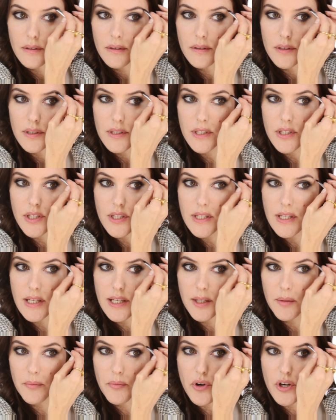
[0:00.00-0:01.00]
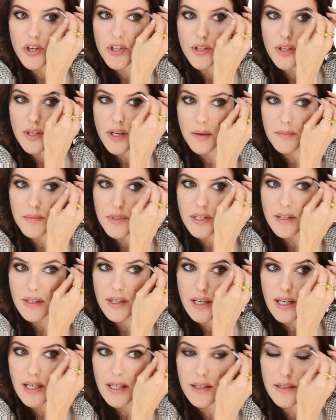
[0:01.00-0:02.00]
And this is just the little brush that comes in the
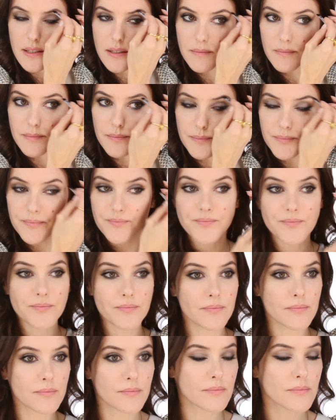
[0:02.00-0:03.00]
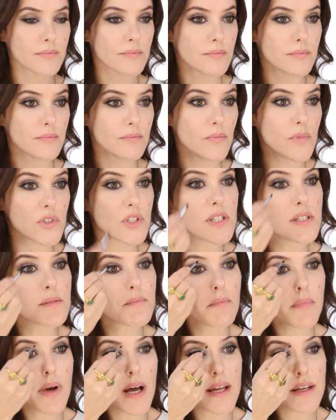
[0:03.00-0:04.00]
kit, which
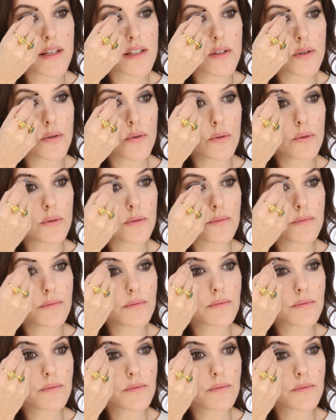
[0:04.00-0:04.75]
isn't bad at all.